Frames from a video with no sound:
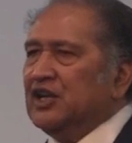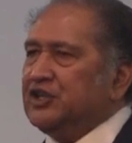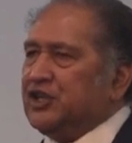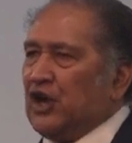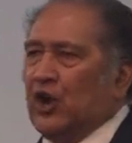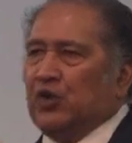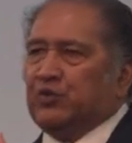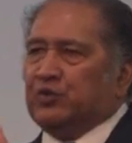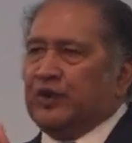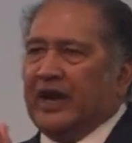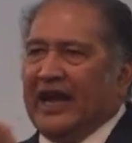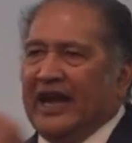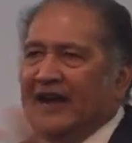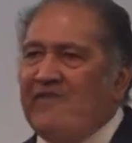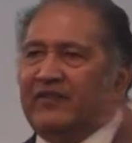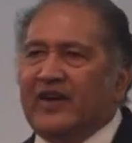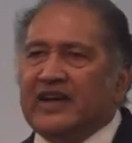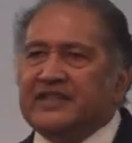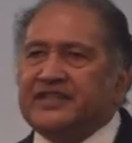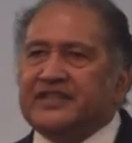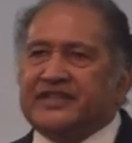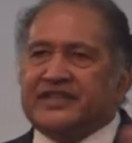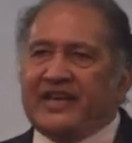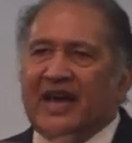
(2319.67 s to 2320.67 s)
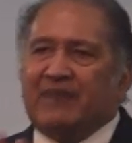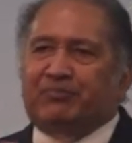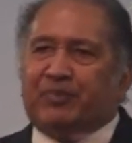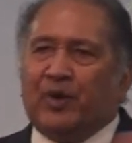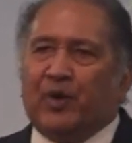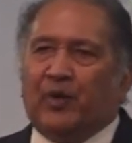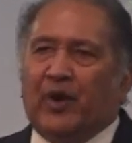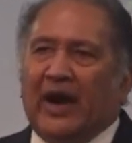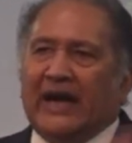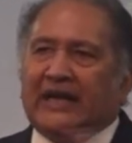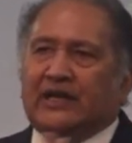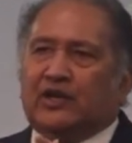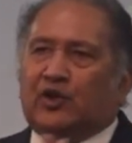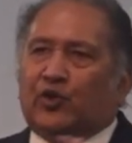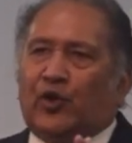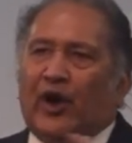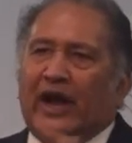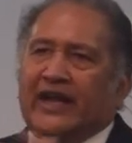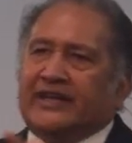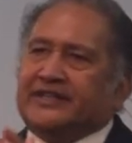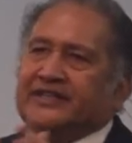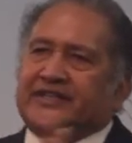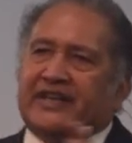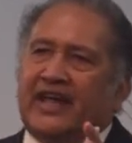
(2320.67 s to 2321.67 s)
Don't ever separate
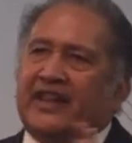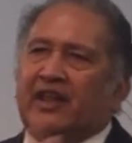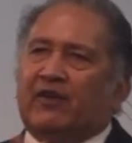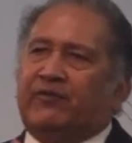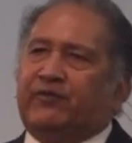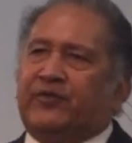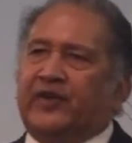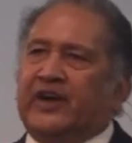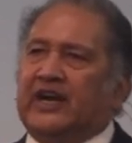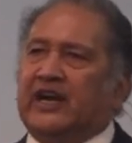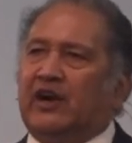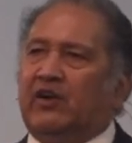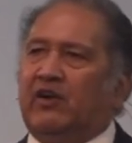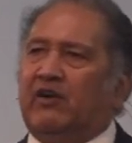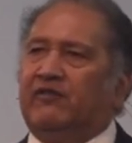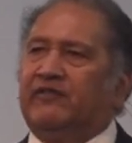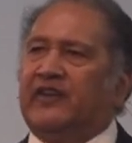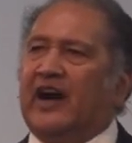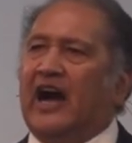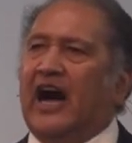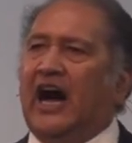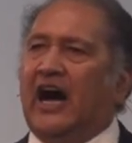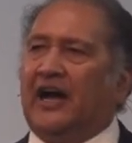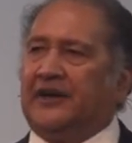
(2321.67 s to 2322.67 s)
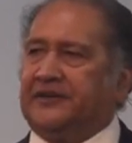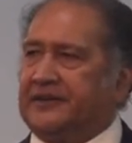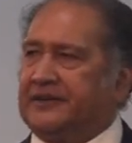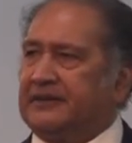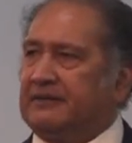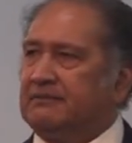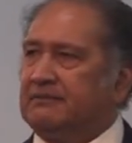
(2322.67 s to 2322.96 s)
grace and the fear of God.